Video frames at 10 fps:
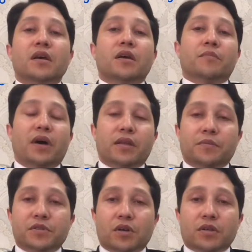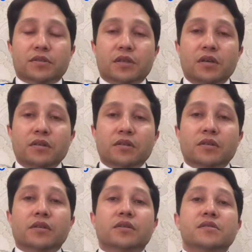My name is Dr. Zia.
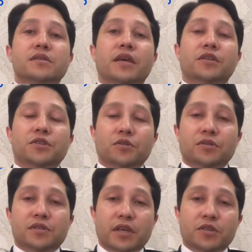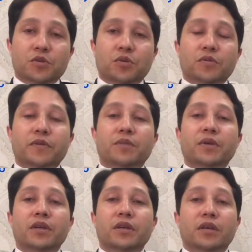Stay tuned with
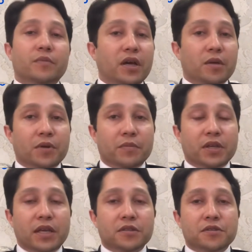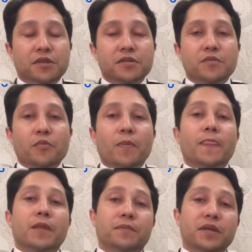me in my upcoming lectures.
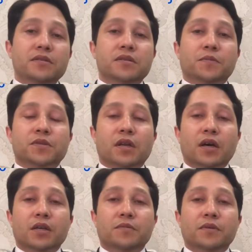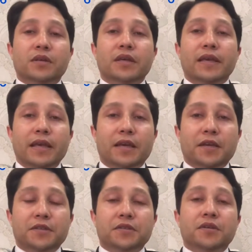Please subscribe
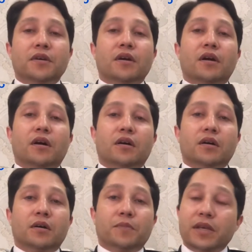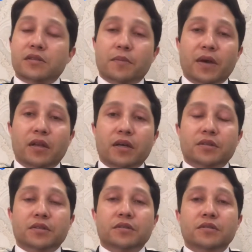and press the bell
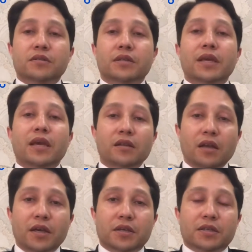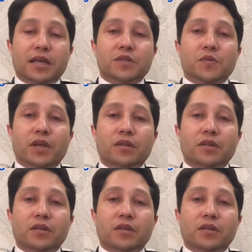icon and like it as well.